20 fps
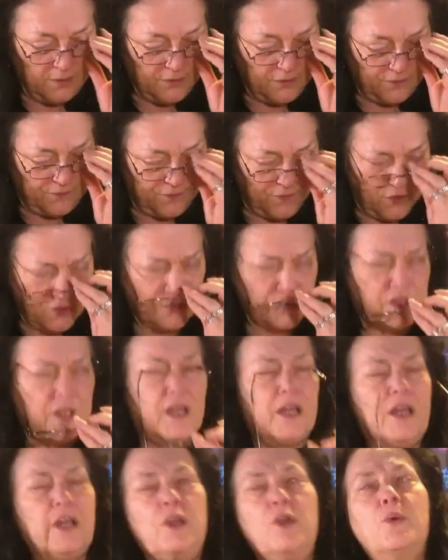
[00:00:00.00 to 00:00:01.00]
the first
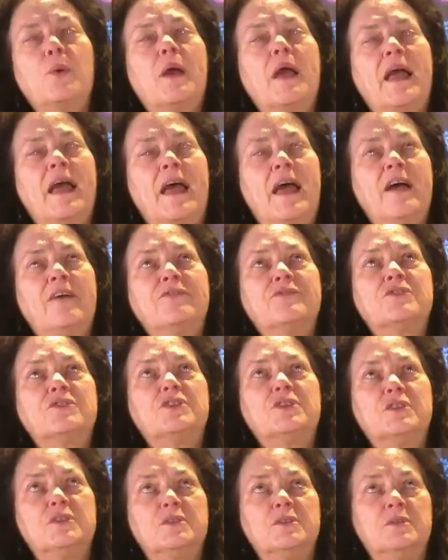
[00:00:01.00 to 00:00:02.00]
thing you have to
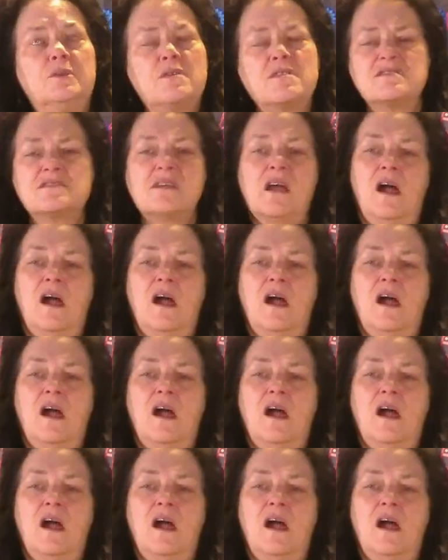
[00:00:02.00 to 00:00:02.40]
do